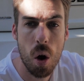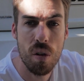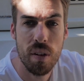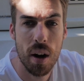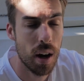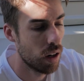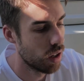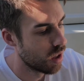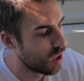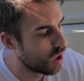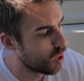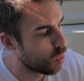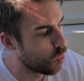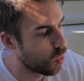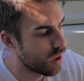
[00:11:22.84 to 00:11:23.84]
But
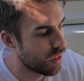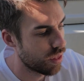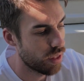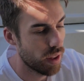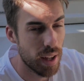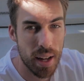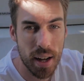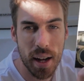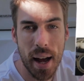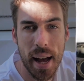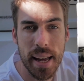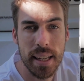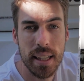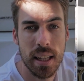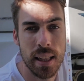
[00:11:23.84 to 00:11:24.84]
anyways, moving on.
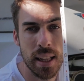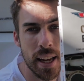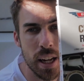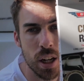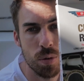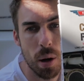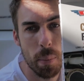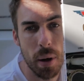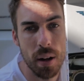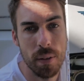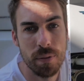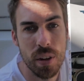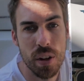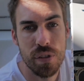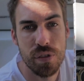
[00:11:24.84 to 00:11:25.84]
We ended up buying
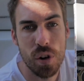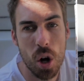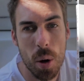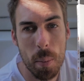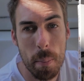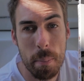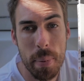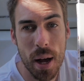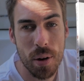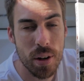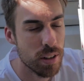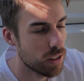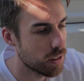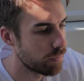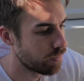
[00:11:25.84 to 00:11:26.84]
a claying rubber
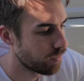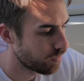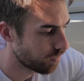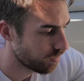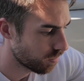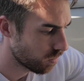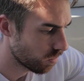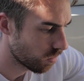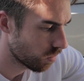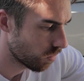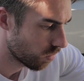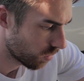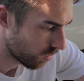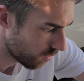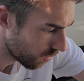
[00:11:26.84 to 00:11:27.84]
from Bowden's.
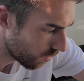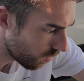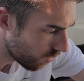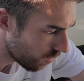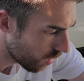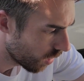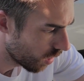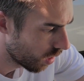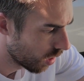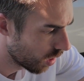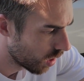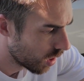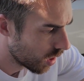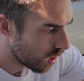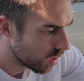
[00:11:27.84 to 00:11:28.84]
Now this is
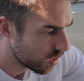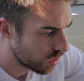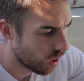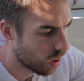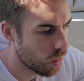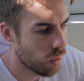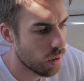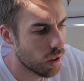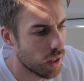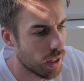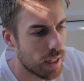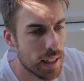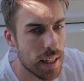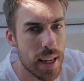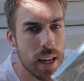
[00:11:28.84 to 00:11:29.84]
kind of like the next
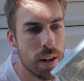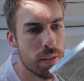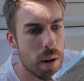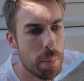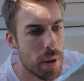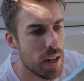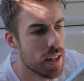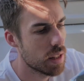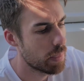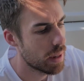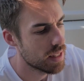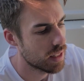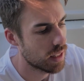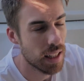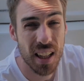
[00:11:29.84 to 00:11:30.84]
step up from a clay
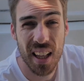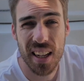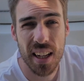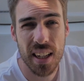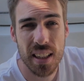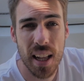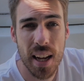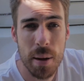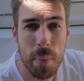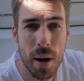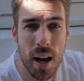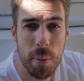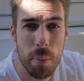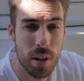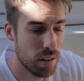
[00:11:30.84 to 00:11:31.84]
bar. It's just
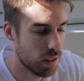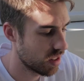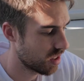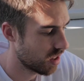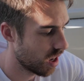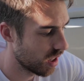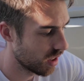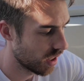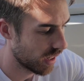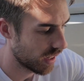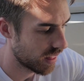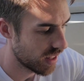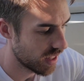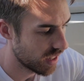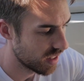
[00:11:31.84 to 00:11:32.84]
basically a
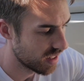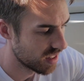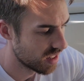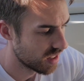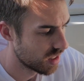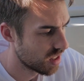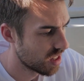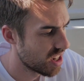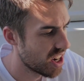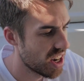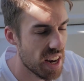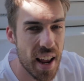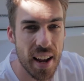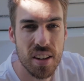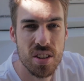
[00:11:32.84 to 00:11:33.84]
reusable sponge with
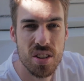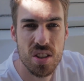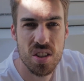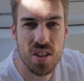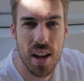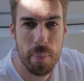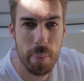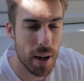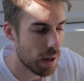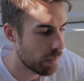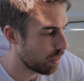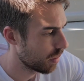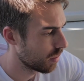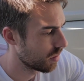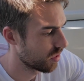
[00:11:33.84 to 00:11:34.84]
a nice
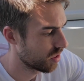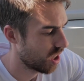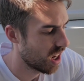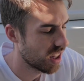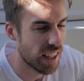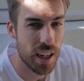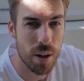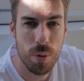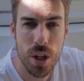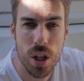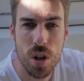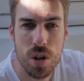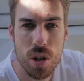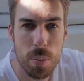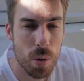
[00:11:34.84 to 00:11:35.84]
rubbery
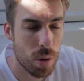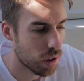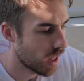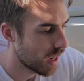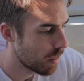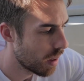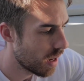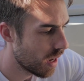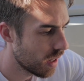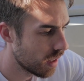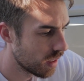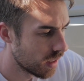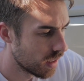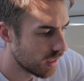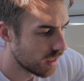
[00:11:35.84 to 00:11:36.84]
surface, as you can
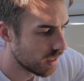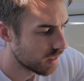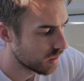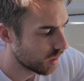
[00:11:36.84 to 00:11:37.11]
see